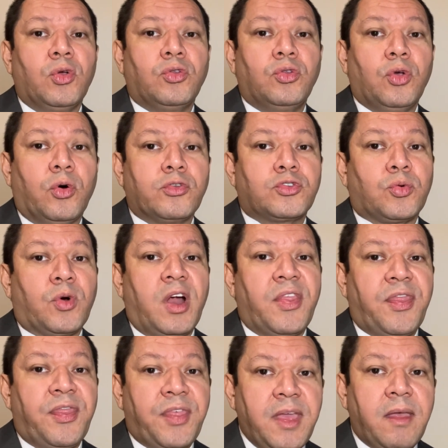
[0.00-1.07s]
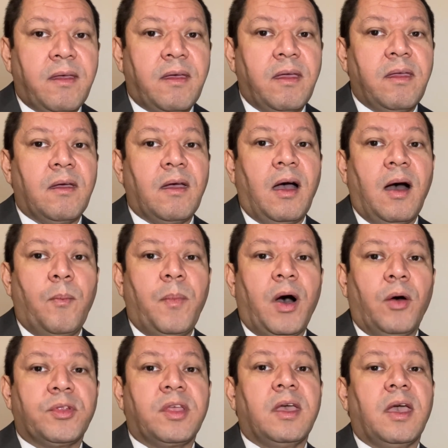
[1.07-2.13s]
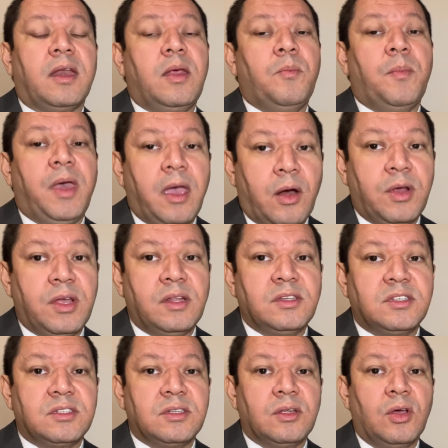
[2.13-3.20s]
those who are thinking about getting married,